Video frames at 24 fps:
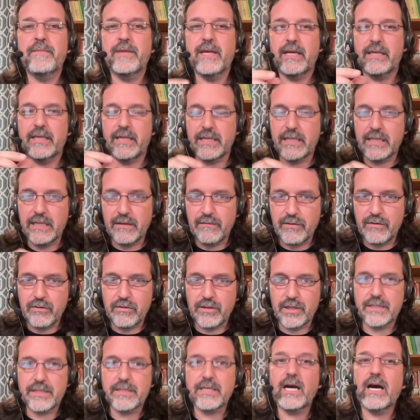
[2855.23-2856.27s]
and then give you
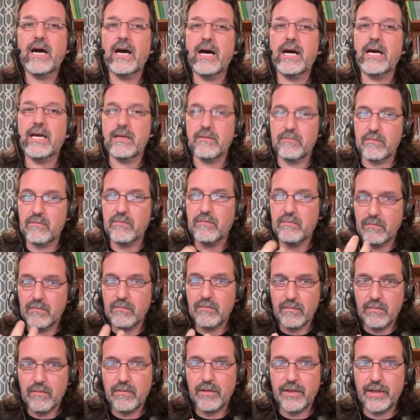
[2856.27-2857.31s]
the time
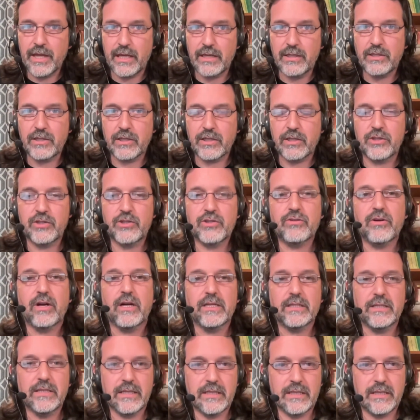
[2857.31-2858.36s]
then to
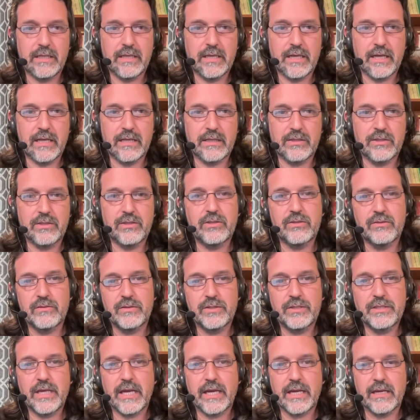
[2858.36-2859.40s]
construct it and to
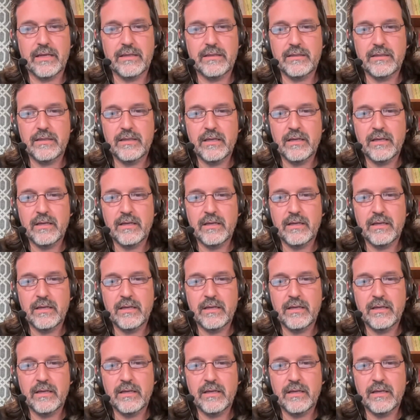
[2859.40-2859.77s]
say it.